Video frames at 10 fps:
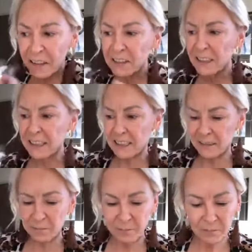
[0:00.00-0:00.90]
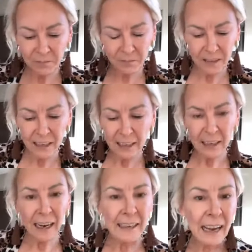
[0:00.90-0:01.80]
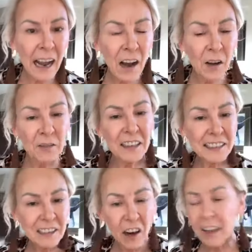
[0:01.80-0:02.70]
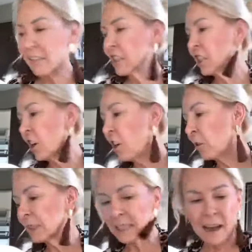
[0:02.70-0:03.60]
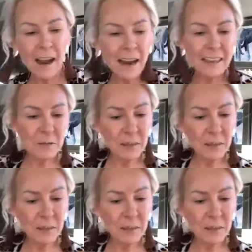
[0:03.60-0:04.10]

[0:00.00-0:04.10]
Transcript: All right. Now, the star of the show is the eyes.